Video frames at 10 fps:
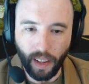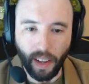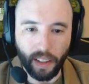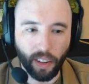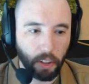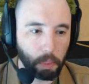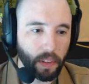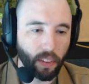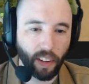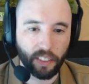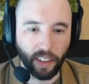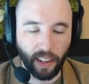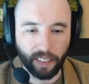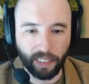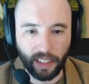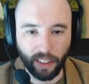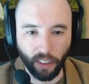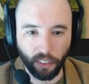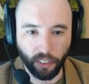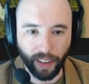Yo, I spend a lot of time in
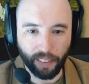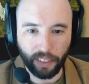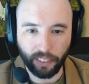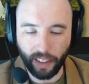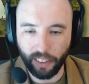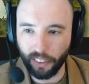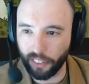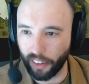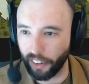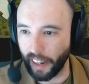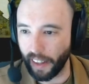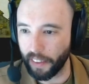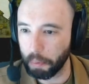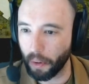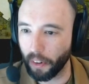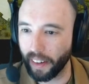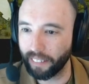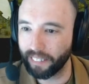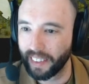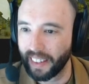other graphics editors that are not this
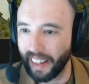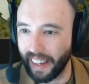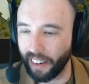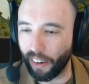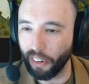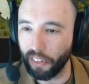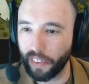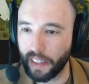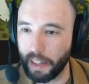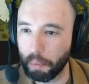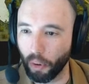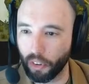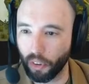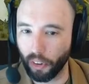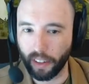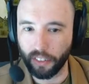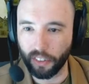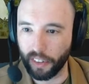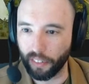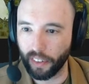program, and all of the keyboard shortcuts
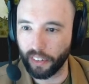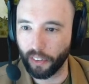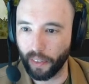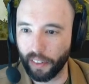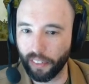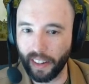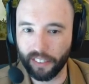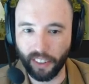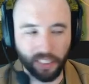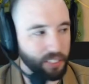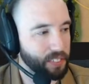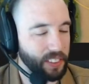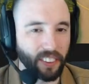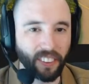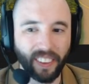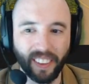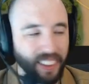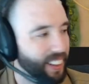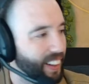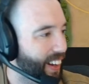are different, so whenever I start to feel
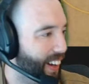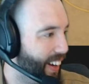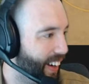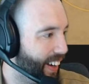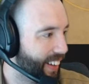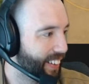good